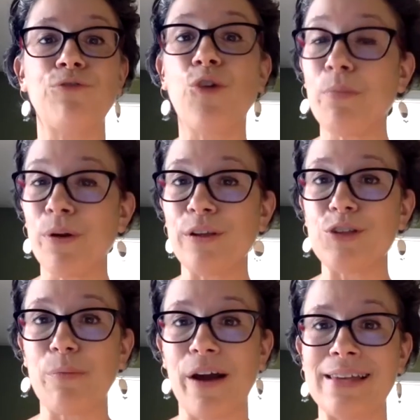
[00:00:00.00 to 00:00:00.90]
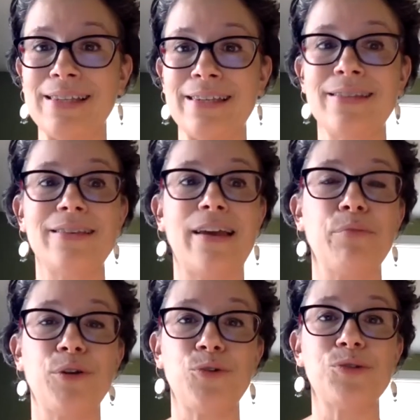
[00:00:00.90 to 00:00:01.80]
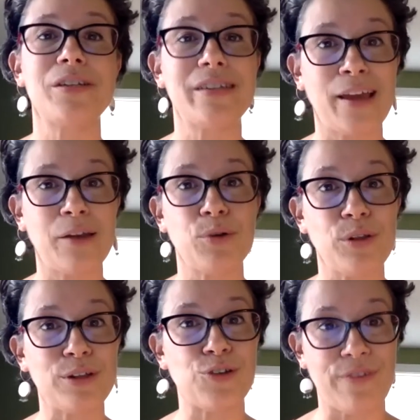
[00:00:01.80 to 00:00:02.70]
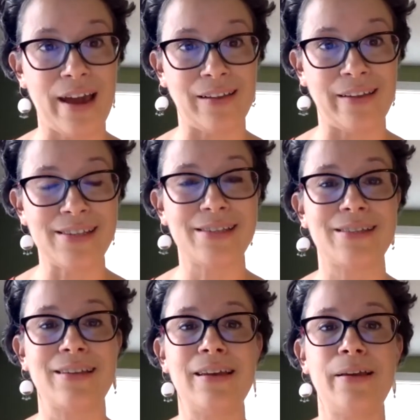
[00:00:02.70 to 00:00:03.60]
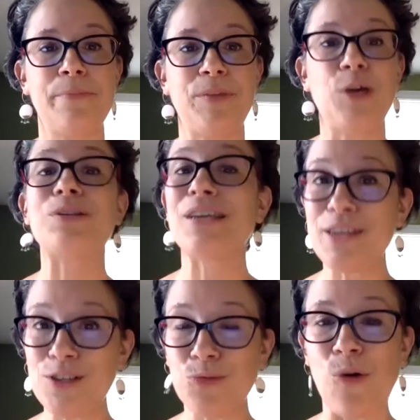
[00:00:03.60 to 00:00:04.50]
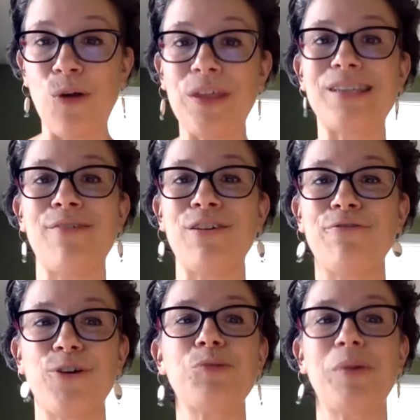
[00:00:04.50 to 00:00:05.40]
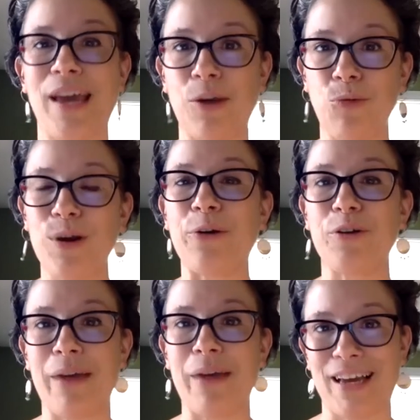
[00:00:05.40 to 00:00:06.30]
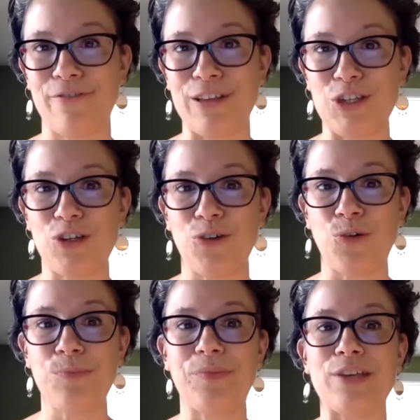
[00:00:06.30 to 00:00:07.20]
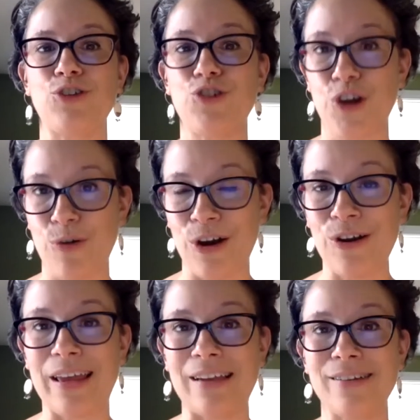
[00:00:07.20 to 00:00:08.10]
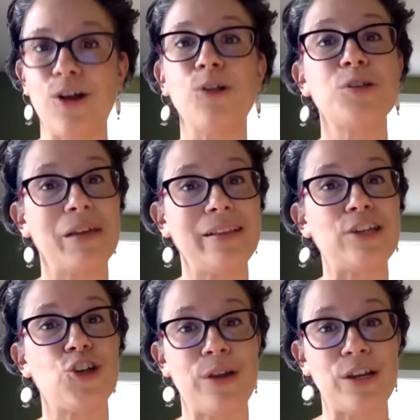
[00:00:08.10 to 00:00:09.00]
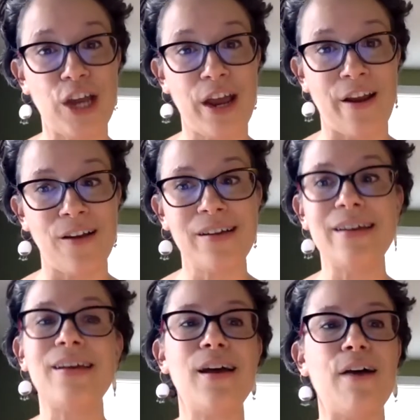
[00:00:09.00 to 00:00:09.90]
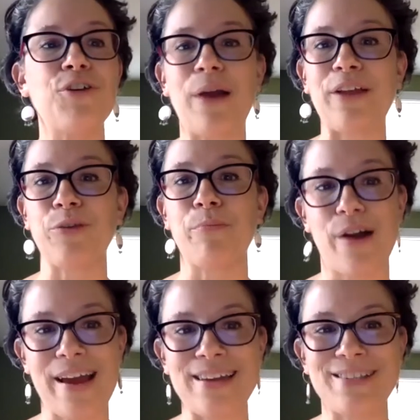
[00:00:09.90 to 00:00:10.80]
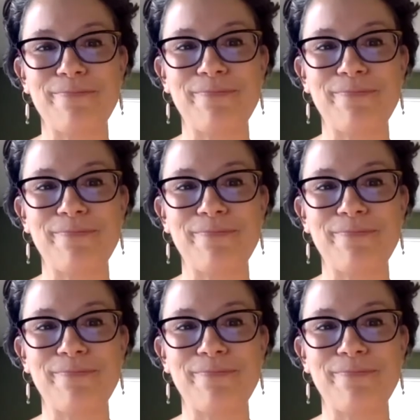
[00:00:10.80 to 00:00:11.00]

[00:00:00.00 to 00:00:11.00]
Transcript: four Pulitzer Prizes and produced 10 Pulitzer finalists. It was in this role that David first began working with Metcalf Institute as a juror and ultimately jury chair of the Grantham Prize.